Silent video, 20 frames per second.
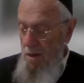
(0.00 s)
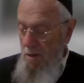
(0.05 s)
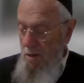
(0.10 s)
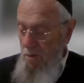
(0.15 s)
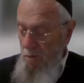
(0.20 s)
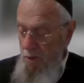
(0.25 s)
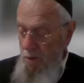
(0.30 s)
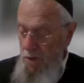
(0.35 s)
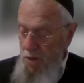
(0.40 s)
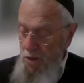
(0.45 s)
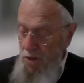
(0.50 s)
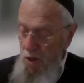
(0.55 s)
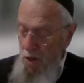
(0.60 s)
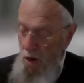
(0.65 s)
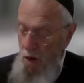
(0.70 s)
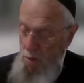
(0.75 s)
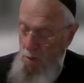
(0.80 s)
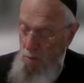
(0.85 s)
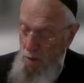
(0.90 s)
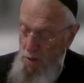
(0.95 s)
which
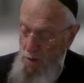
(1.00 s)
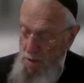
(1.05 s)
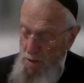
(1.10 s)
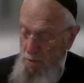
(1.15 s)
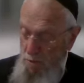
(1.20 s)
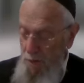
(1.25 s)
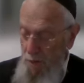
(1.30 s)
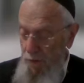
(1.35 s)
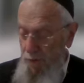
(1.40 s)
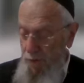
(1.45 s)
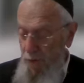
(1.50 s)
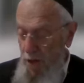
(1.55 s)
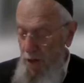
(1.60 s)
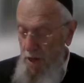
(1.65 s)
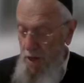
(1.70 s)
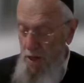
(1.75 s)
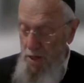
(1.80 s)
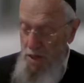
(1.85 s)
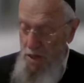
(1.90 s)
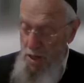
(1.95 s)
almost we
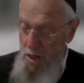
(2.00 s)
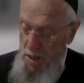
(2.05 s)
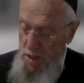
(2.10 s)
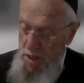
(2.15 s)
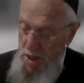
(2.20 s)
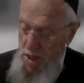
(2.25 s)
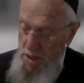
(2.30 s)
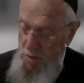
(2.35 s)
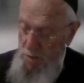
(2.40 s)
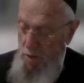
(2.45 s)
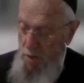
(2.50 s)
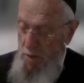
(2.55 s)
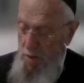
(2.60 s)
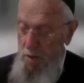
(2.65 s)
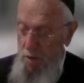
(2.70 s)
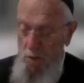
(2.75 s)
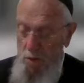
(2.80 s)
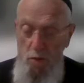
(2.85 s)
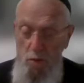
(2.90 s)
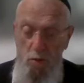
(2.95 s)
finished. I just want
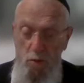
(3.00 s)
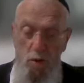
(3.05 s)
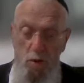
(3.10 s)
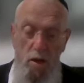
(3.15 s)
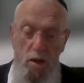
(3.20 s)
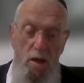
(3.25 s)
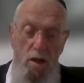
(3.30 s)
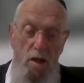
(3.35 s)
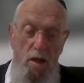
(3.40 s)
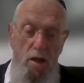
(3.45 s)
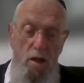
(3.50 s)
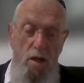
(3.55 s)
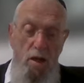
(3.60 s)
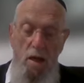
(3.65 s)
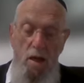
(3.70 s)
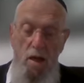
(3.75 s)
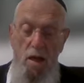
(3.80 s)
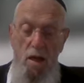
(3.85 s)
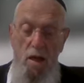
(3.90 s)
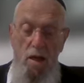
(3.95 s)
to
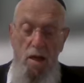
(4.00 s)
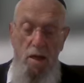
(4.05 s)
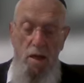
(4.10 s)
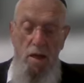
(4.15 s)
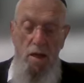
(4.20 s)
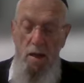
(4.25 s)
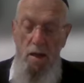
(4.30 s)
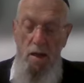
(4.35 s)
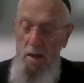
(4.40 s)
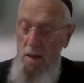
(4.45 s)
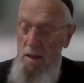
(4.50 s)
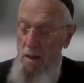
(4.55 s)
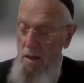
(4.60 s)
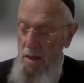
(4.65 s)
uh,